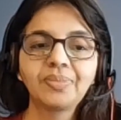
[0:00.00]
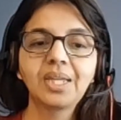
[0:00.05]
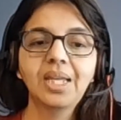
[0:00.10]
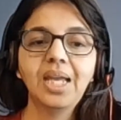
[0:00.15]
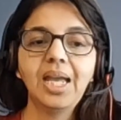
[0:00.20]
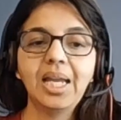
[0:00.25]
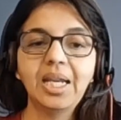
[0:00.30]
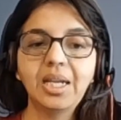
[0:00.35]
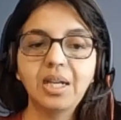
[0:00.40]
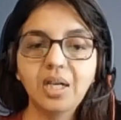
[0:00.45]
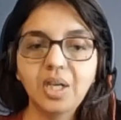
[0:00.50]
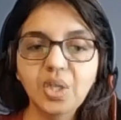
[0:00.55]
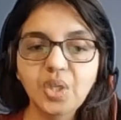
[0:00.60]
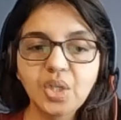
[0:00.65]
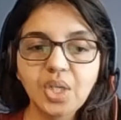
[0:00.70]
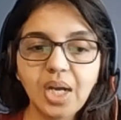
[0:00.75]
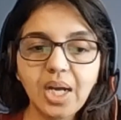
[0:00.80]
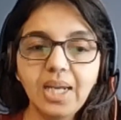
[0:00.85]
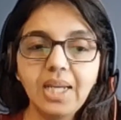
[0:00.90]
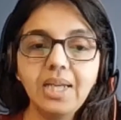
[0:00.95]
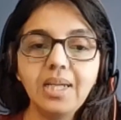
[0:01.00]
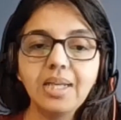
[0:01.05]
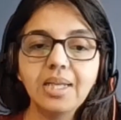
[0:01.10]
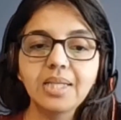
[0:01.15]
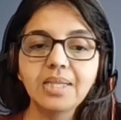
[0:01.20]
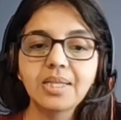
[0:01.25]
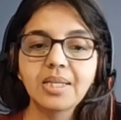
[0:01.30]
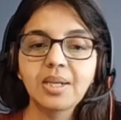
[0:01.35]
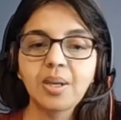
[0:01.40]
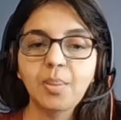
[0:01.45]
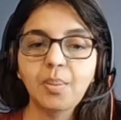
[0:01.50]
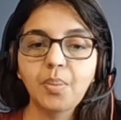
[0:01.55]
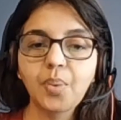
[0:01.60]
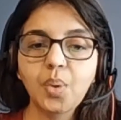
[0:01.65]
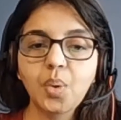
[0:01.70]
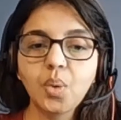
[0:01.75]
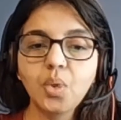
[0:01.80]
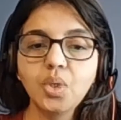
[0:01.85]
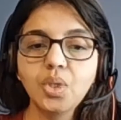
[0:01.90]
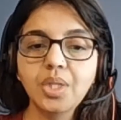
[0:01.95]
And agile is an
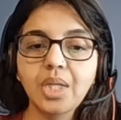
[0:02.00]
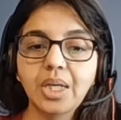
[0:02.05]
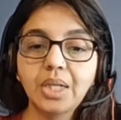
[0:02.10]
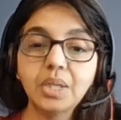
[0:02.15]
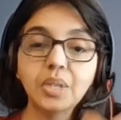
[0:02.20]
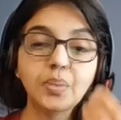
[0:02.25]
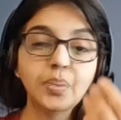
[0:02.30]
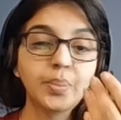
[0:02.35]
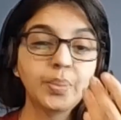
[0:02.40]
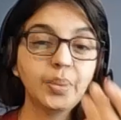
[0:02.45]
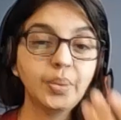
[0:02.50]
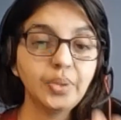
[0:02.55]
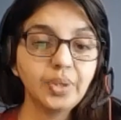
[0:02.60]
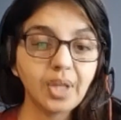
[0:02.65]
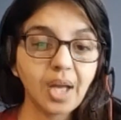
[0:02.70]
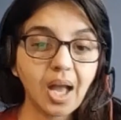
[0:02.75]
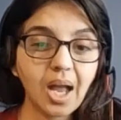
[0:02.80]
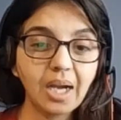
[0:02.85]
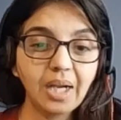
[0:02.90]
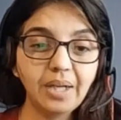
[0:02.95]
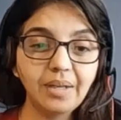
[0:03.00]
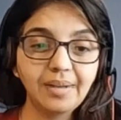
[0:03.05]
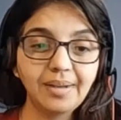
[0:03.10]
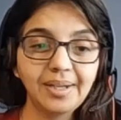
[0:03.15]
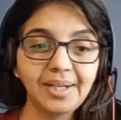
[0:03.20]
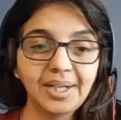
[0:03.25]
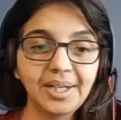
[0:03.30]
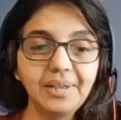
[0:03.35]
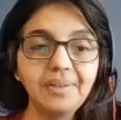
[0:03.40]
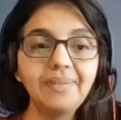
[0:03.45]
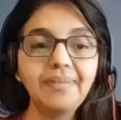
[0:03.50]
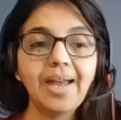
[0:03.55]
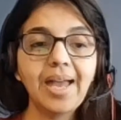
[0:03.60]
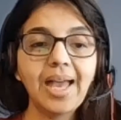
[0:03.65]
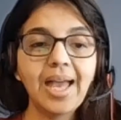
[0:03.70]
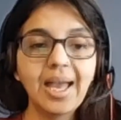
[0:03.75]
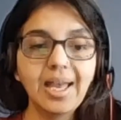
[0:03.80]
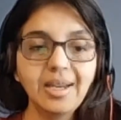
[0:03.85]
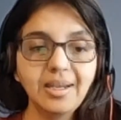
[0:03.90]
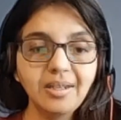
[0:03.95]
approach that is both iterative
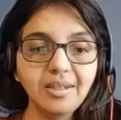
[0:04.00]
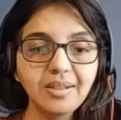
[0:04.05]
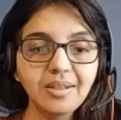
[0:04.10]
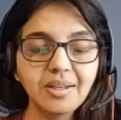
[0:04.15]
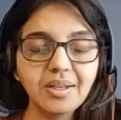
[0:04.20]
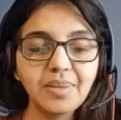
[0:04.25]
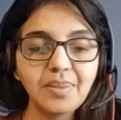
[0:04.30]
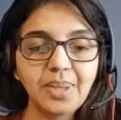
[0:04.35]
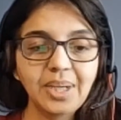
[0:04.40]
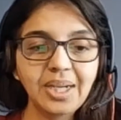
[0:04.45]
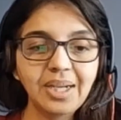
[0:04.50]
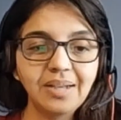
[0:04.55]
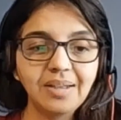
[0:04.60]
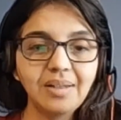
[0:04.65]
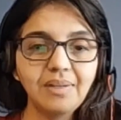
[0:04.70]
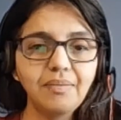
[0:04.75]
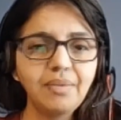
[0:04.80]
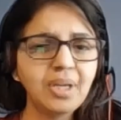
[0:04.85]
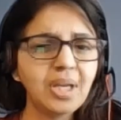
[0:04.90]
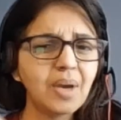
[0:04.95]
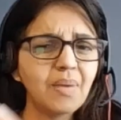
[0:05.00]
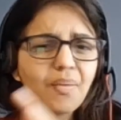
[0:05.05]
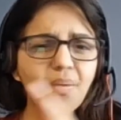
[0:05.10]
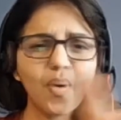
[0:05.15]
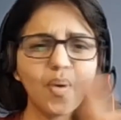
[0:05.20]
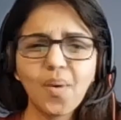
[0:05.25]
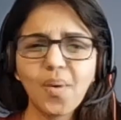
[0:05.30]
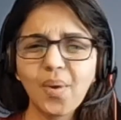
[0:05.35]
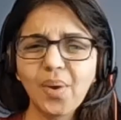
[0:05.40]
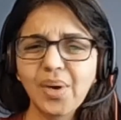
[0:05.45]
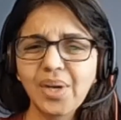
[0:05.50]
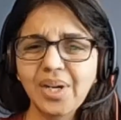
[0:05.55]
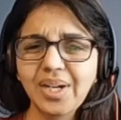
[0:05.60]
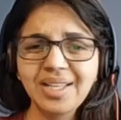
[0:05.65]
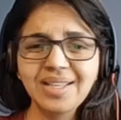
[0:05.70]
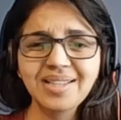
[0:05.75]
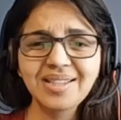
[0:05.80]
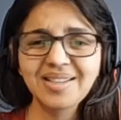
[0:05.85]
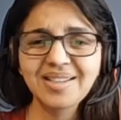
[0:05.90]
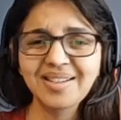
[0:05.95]
and incremental. We have already
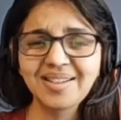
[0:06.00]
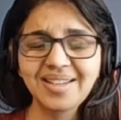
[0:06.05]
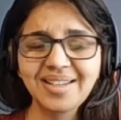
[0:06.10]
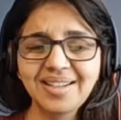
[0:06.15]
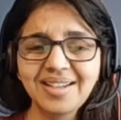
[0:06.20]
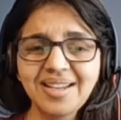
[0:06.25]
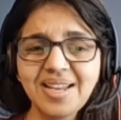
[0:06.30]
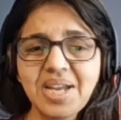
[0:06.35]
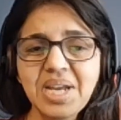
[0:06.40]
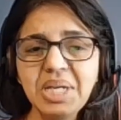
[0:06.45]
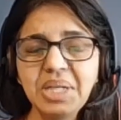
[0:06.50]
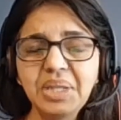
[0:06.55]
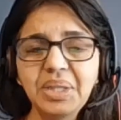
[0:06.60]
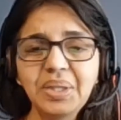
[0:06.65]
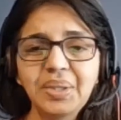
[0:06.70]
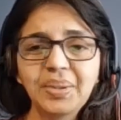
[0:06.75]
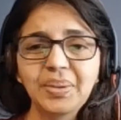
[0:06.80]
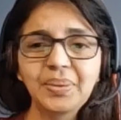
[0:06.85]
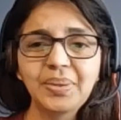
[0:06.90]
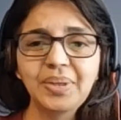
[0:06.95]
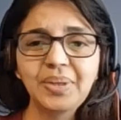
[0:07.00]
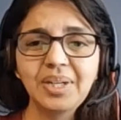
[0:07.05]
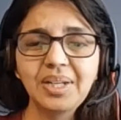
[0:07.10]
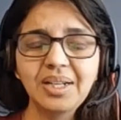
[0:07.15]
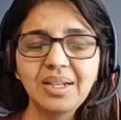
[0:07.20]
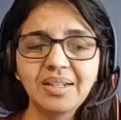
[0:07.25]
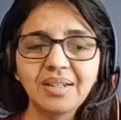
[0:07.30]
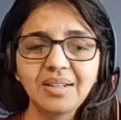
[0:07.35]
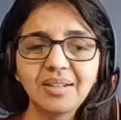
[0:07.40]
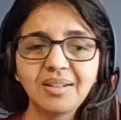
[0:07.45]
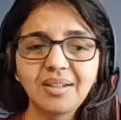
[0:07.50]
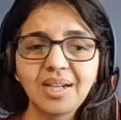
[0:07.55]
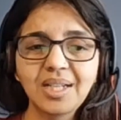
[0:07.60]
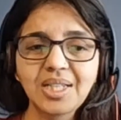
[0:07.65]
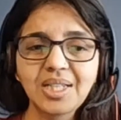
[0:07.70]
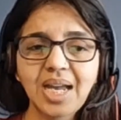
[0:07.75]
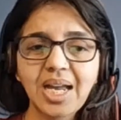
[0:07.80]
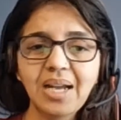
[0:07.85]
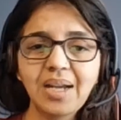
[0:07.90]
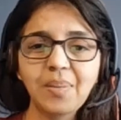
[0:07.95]
studied the whole
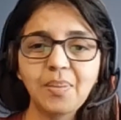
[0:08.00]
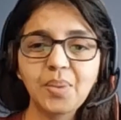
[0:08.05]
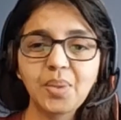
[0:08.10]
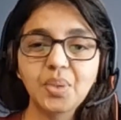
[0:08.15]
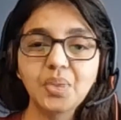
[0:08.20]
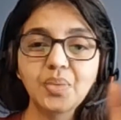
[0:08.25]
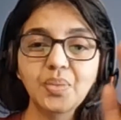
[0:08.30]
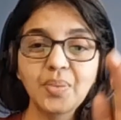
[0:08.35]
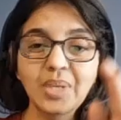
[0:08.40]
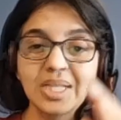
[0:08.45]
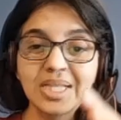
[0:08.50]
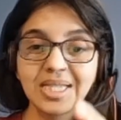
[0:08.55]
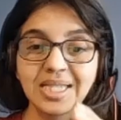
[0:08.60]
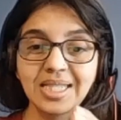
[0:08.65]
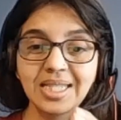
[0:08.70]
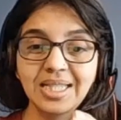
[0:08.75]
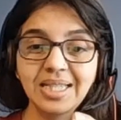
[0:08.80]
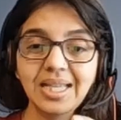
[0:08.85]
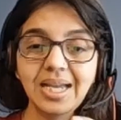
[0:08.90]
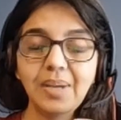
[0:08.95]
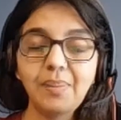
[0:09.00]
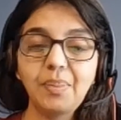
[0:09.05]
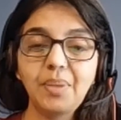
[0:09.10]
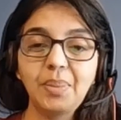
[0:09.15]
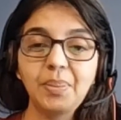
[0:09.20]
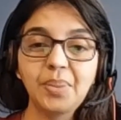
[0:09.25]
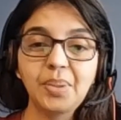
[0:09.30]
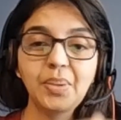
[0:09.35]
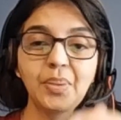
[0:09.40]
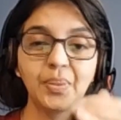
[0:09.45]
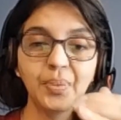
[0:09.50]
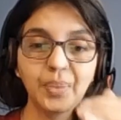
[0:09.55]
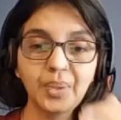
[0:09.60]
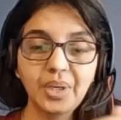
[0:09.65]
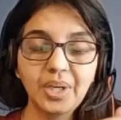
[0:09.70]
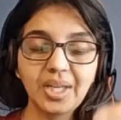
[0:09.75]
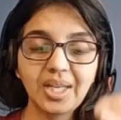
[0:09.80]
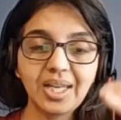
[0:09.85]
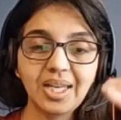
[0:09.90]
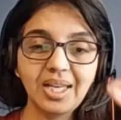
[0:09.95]
agile approach. We see that people
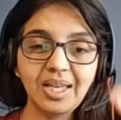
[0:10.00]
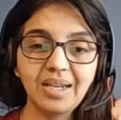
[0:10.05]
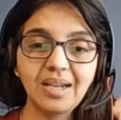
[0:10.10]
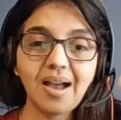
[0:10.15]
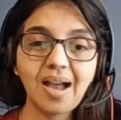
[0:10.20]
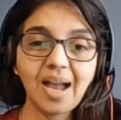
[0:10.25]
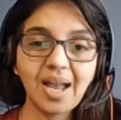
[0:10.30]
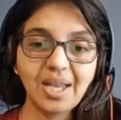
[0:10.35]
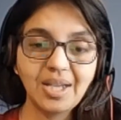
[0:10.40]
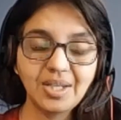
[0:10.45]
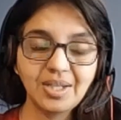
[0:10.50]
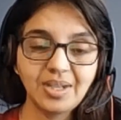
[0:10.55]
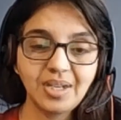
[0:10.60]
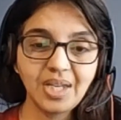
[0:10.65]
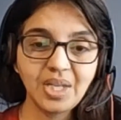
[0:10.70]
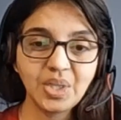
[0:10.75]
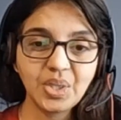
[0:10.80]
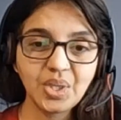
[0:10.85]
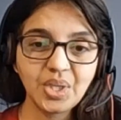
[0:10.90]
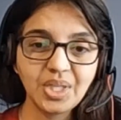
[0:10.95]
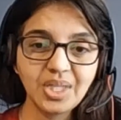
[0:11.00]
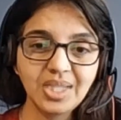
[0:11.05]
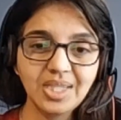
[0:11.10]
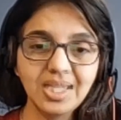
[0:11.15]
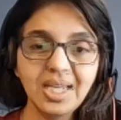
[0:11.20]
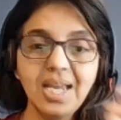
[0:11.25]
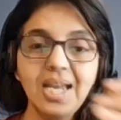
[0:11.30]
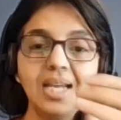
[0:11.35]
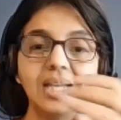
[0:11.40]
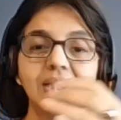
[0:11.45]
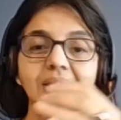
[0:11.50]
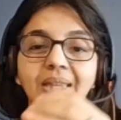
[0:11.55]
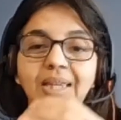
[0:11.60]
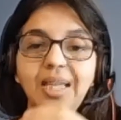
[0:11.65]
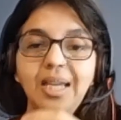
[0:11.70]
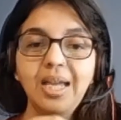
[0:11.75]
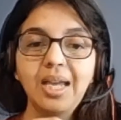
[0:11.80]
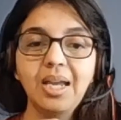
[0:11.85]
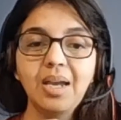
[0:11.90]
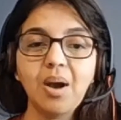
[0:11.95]
work in iterations,
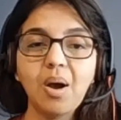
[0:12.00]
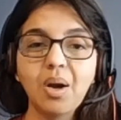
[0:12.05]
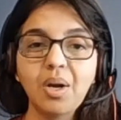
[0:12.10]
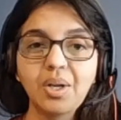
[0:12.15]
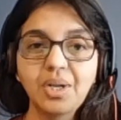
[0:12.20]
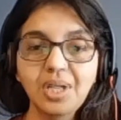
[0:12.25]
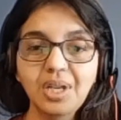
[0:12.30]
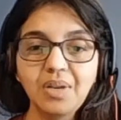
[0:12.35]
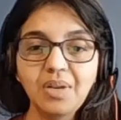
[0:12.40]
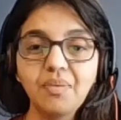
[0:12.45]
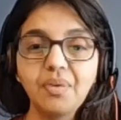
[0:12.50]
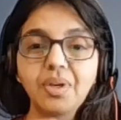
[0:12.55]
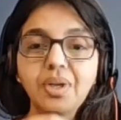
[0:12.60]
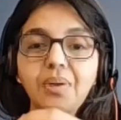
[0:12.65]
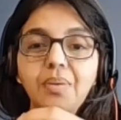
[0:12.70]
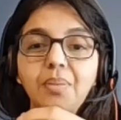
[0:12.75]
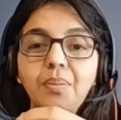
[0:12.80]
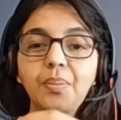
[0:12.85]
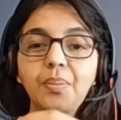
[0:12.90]
they deliver